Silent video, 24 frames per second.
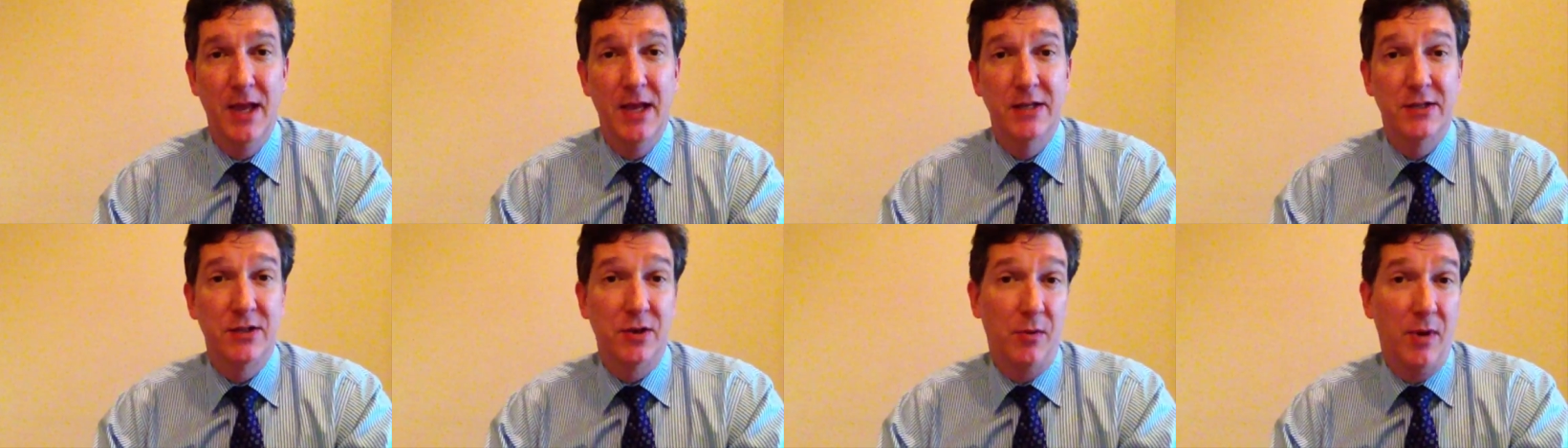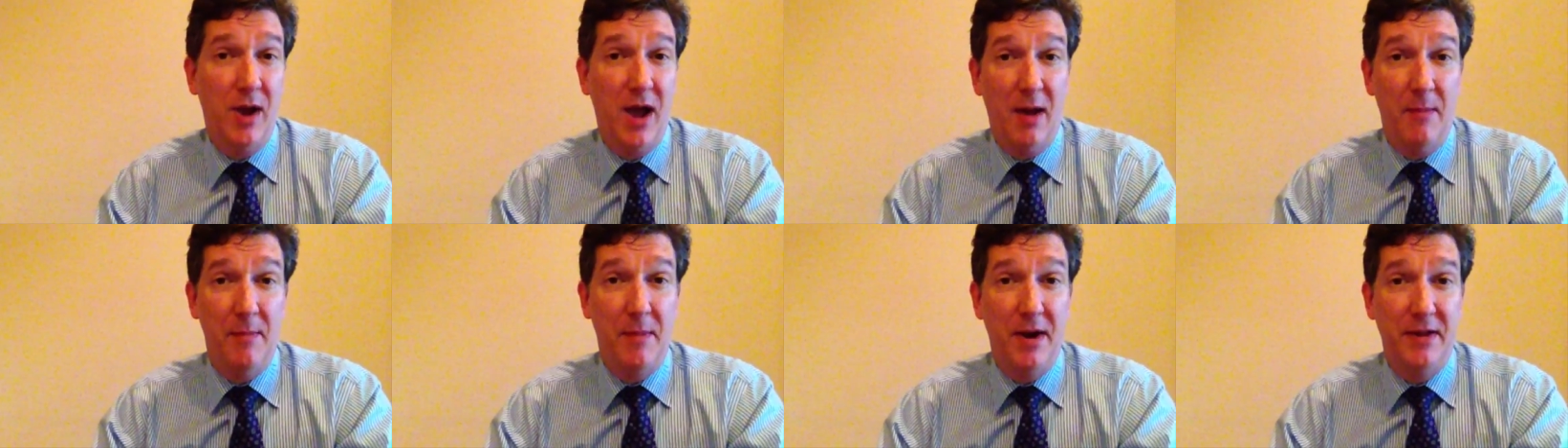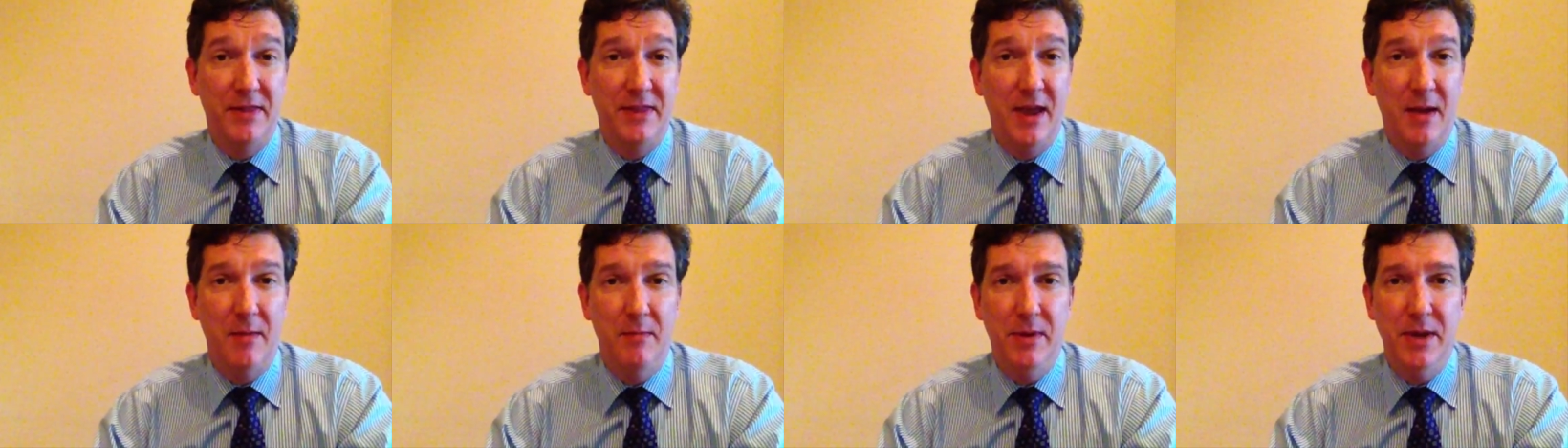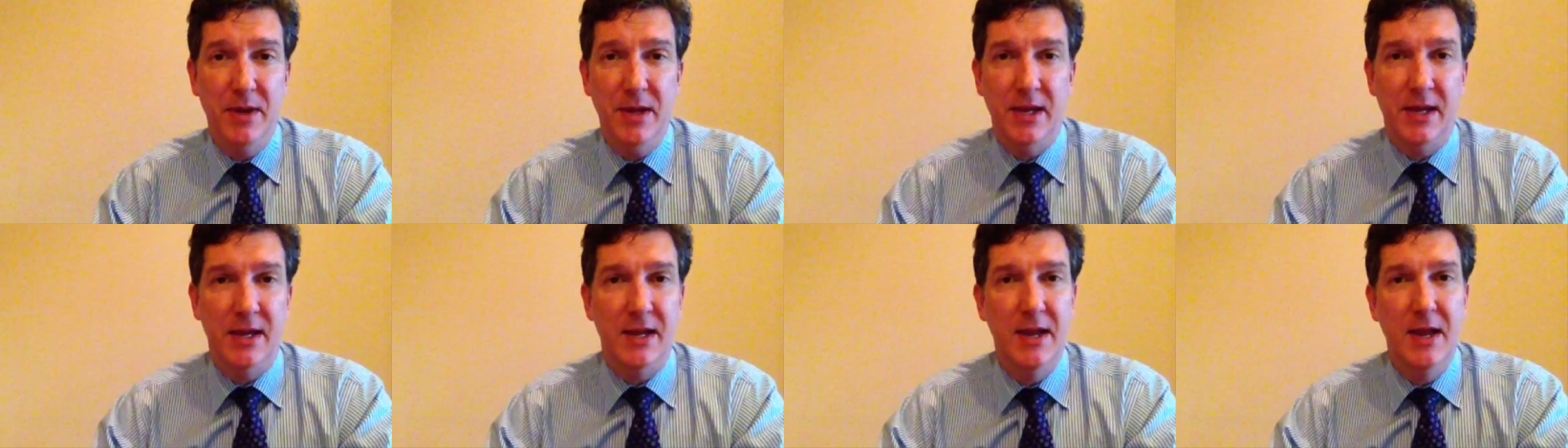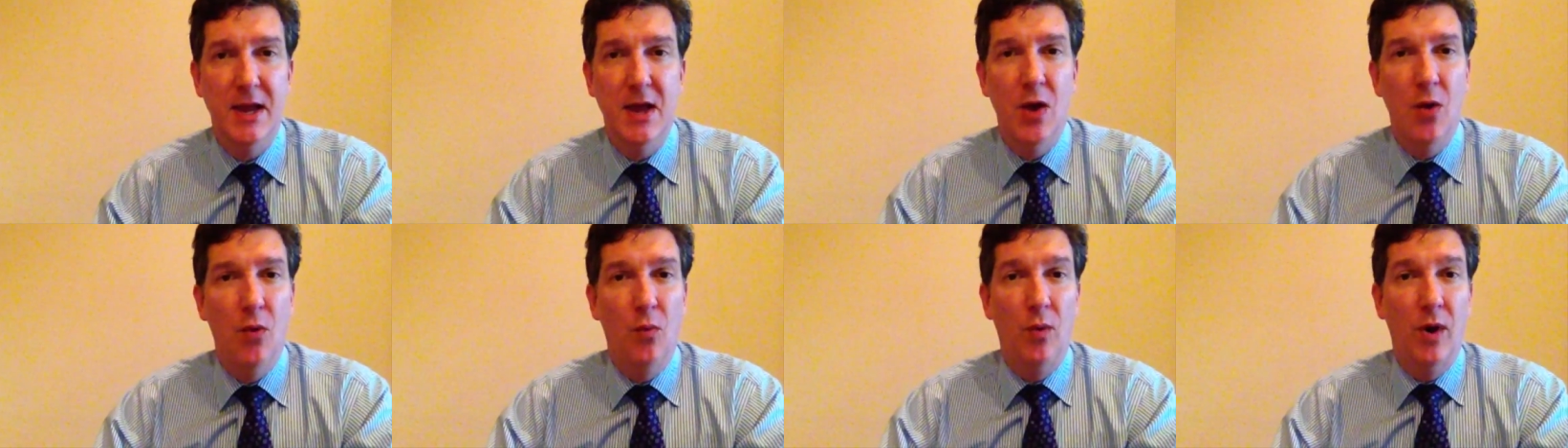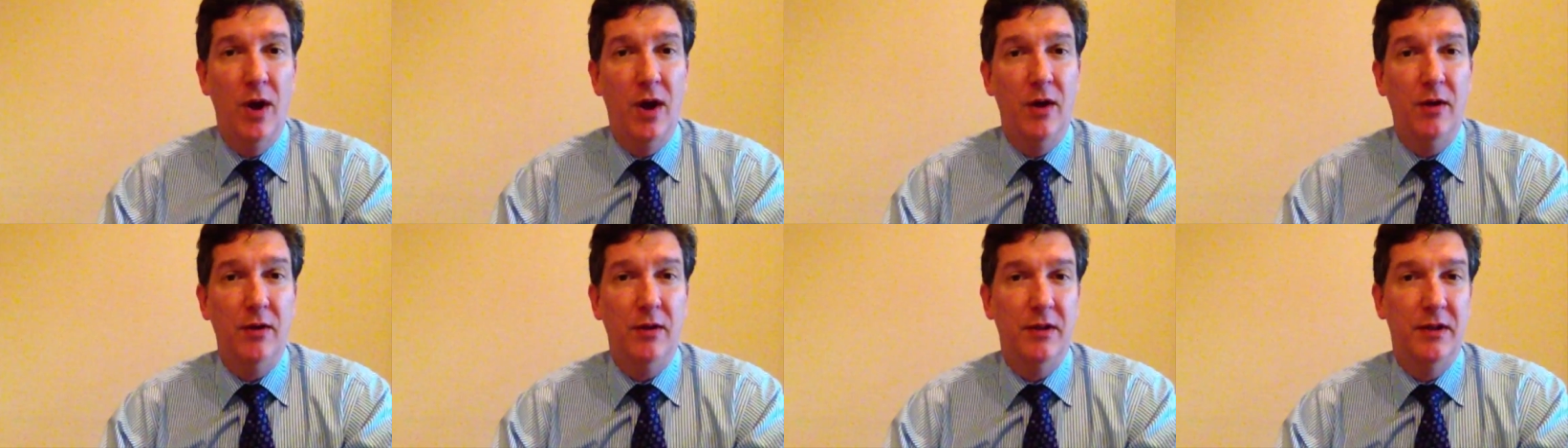So, how might that be?
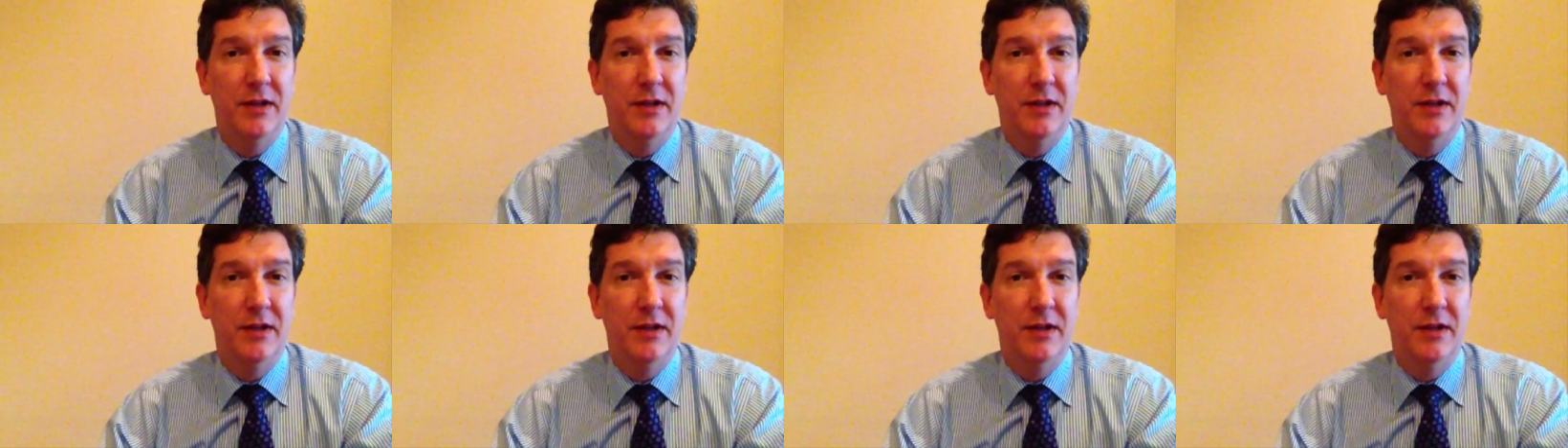Well,